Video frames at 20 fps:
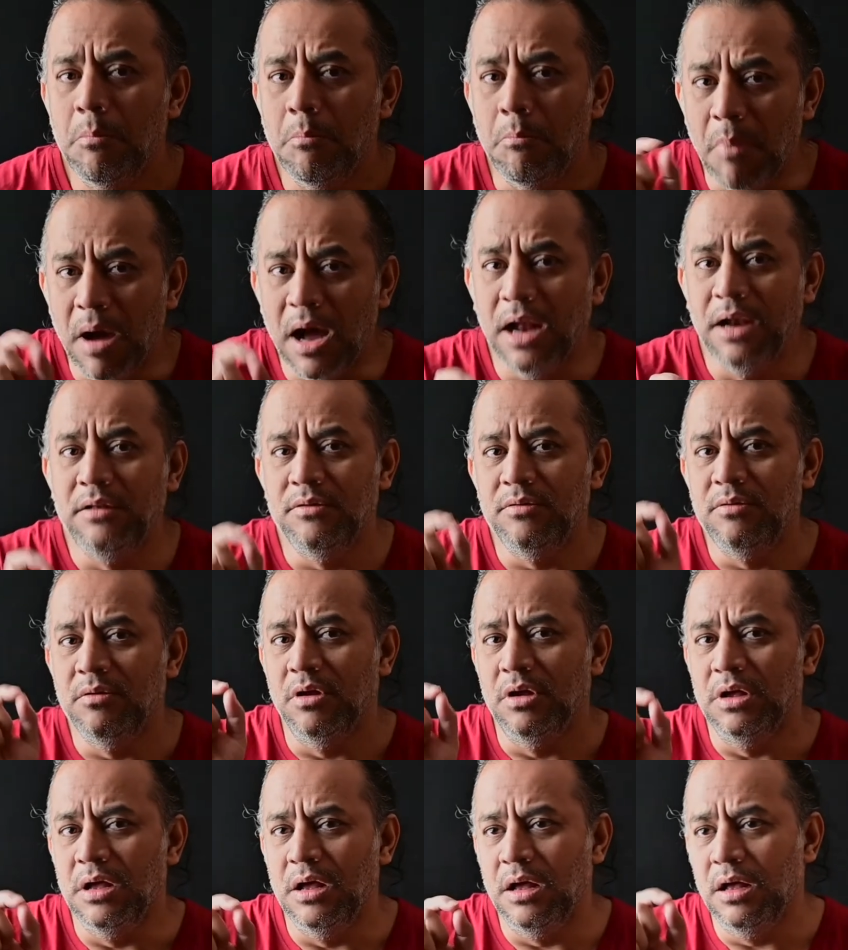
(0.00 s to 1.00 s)
But
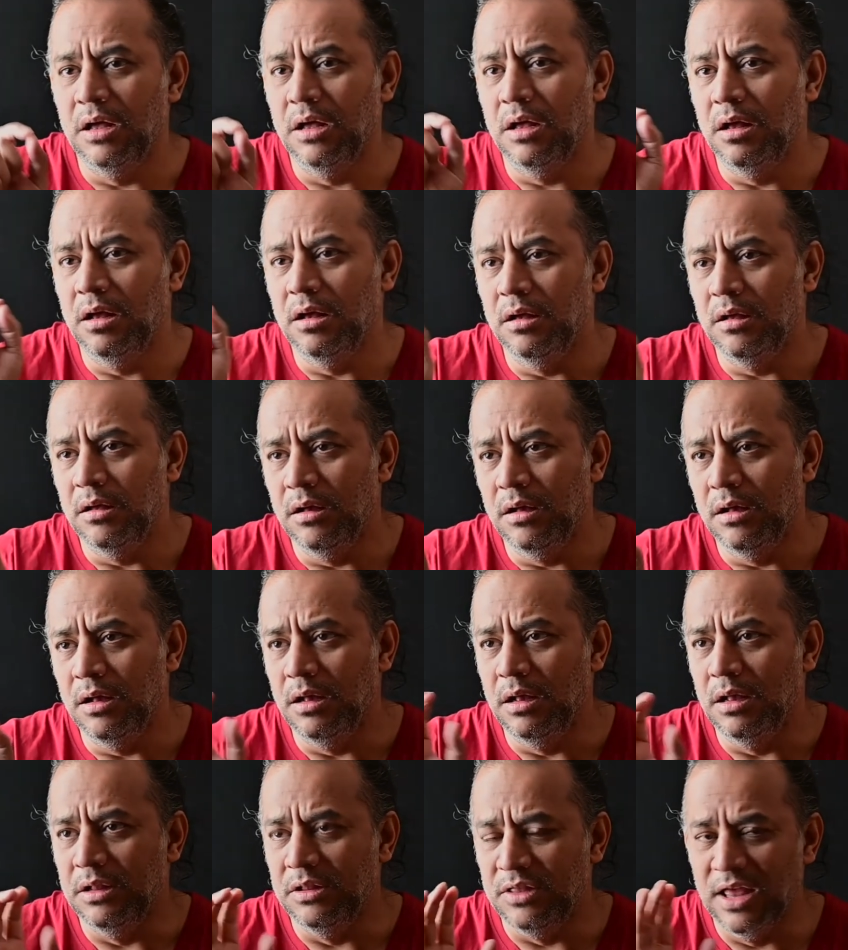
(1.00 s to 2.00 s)

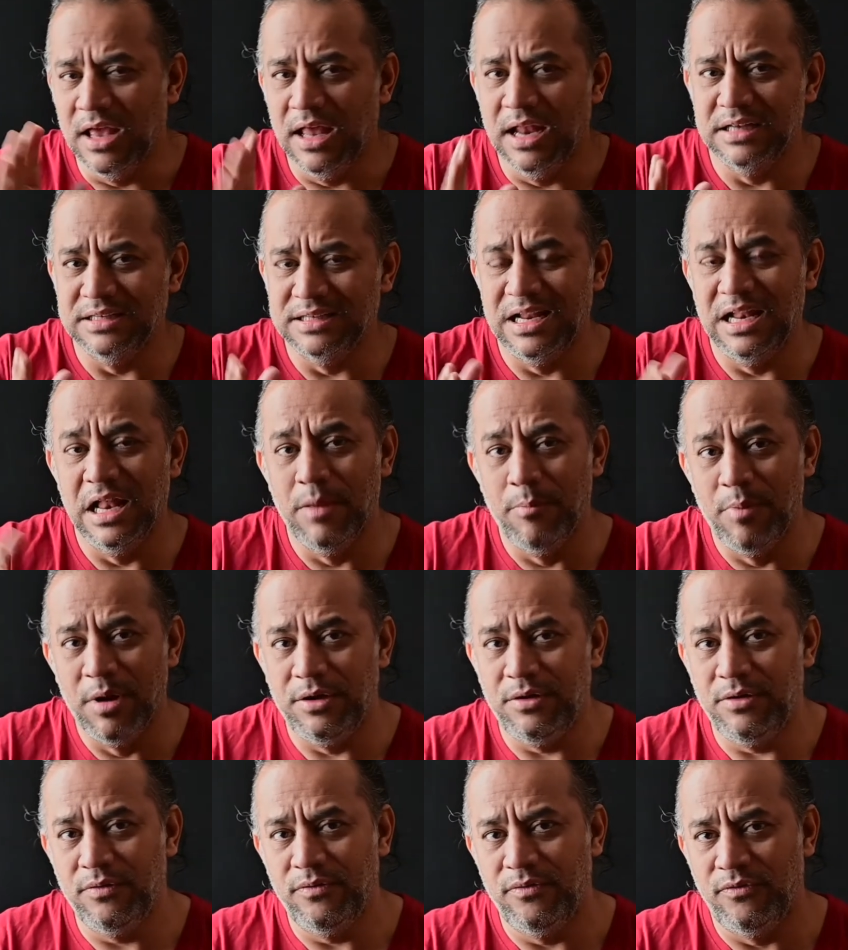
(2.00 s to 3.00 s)
there is a
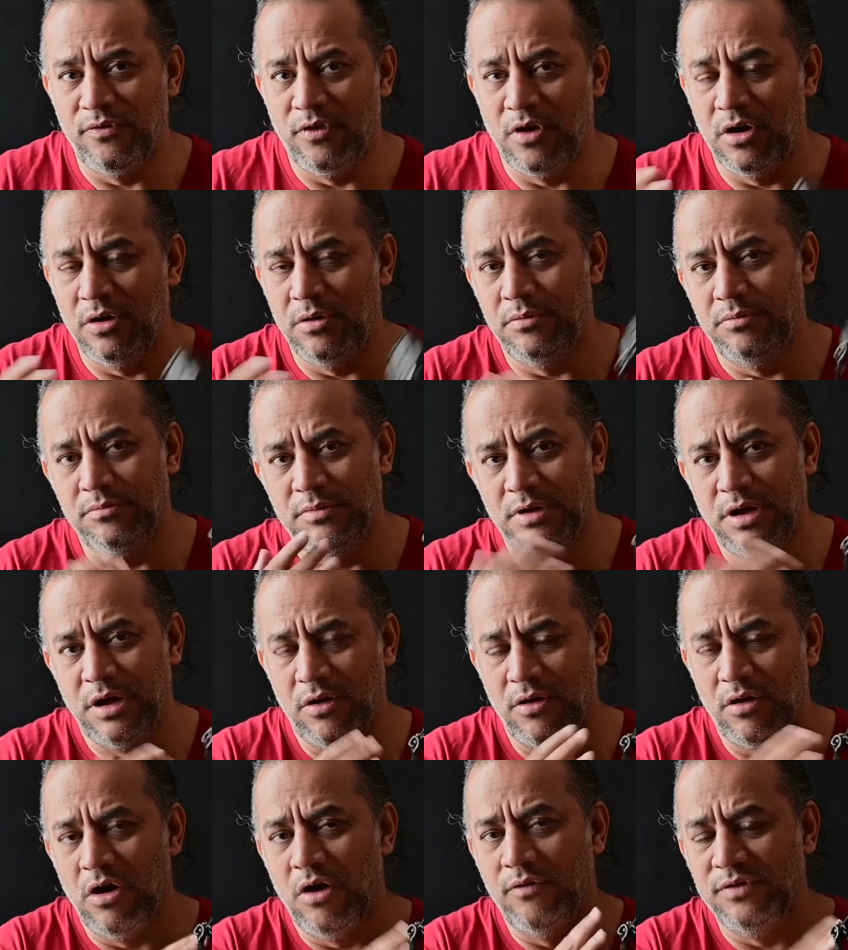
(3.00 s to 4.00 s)
limit for
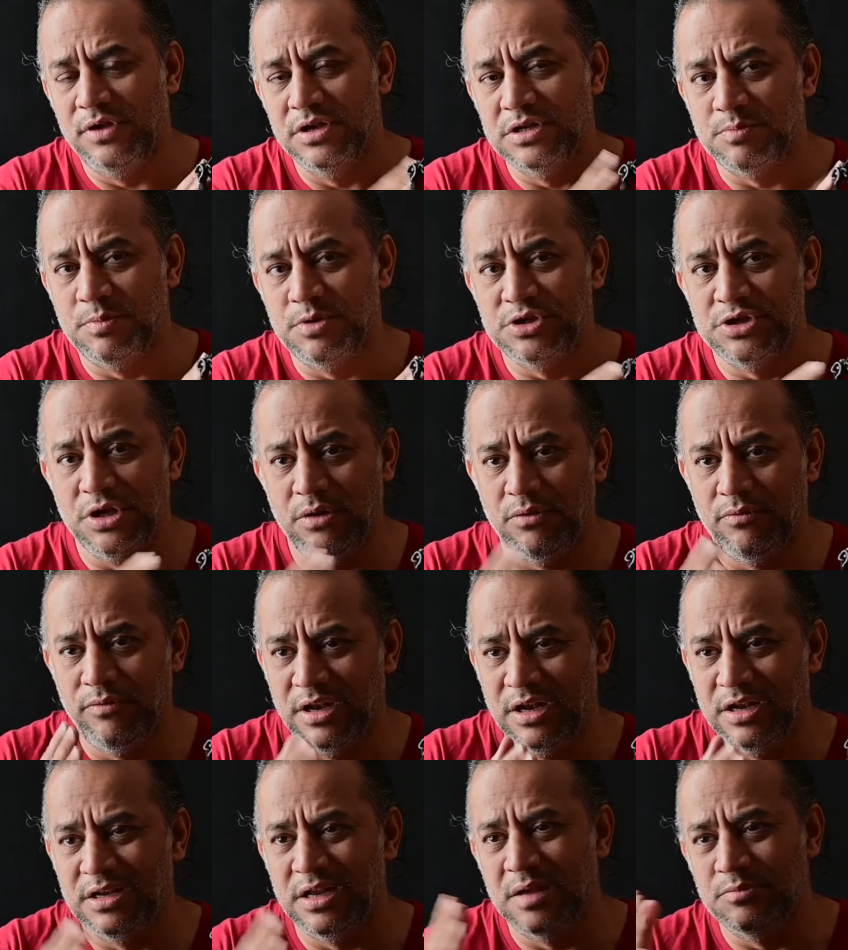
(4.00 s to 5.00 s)
of this machine
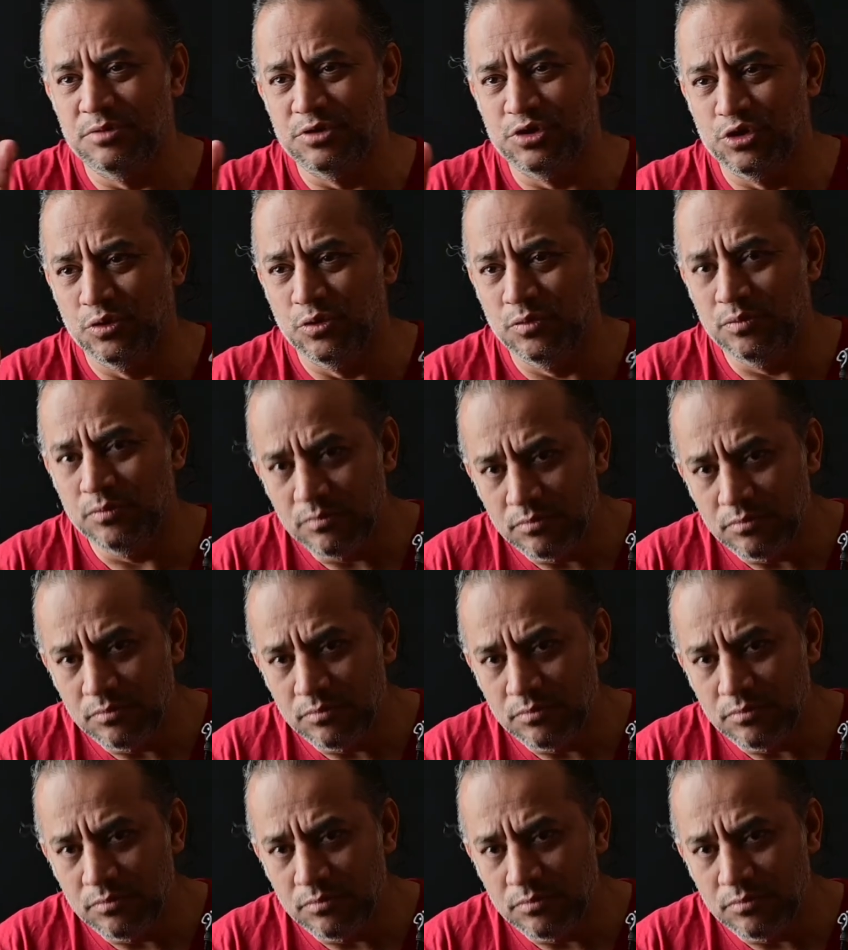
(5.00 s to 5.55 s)
when it comes to,